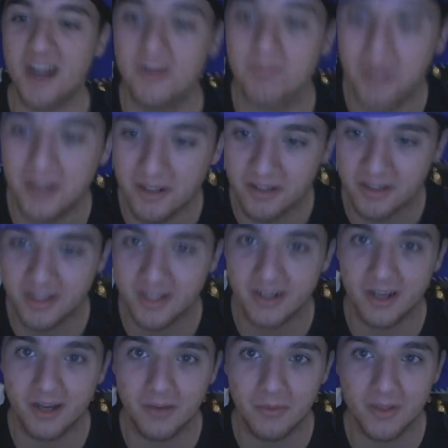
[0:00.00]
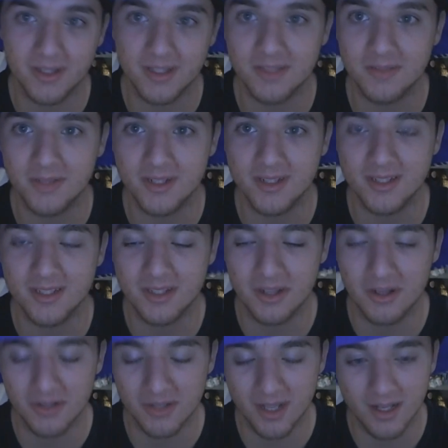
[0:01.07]
out my little theory on what this means. This
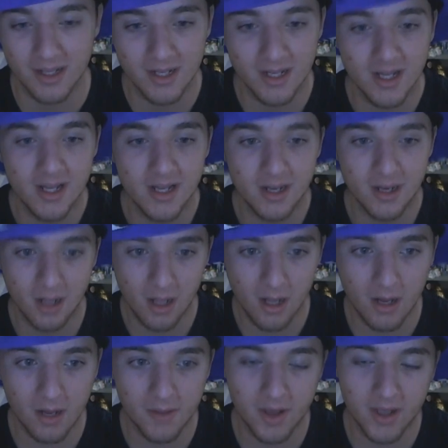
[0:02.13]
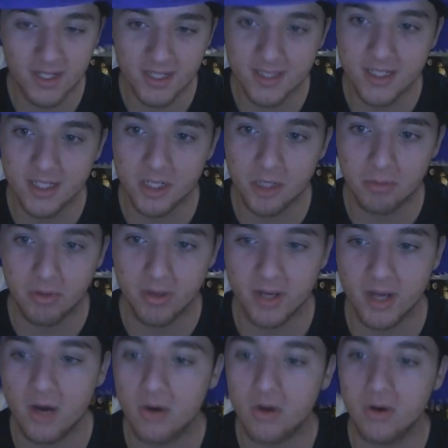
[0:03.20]
goes, now I did see a good point.
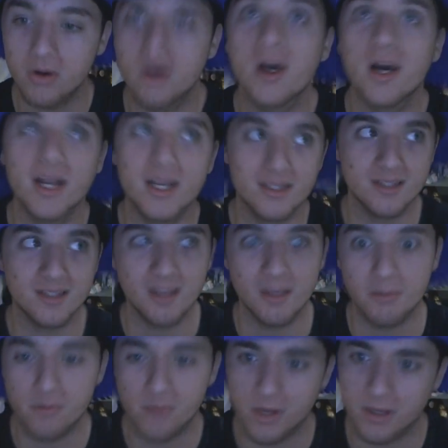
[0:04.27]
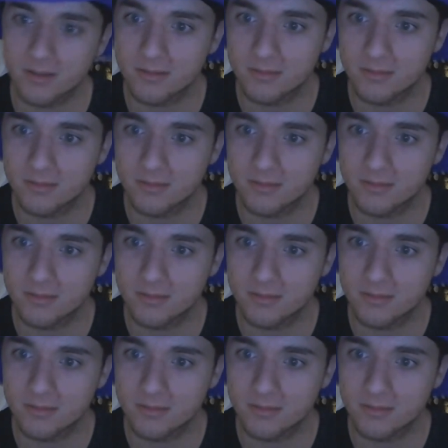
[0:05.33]
Now, I guess I'll say it before